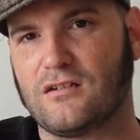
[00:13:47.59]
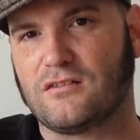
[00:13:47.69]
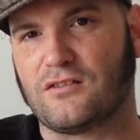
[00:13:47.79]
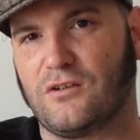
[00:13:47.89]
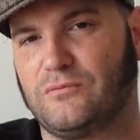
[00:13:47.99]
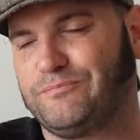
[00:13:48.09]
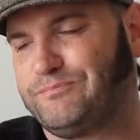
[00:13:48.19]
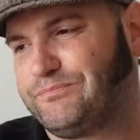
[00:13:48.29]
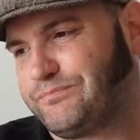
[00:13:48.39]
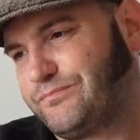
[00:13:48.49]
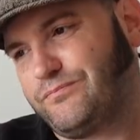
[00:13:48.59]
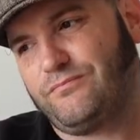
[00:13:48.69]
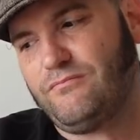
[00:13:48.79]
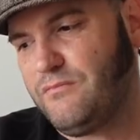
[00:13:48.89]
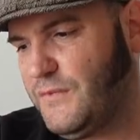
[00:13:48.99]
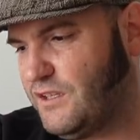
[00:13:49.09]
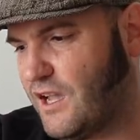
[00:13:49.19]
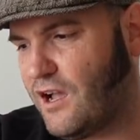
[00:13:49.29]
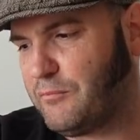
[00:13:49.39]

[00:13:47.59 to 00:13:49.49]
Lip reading: So yeah,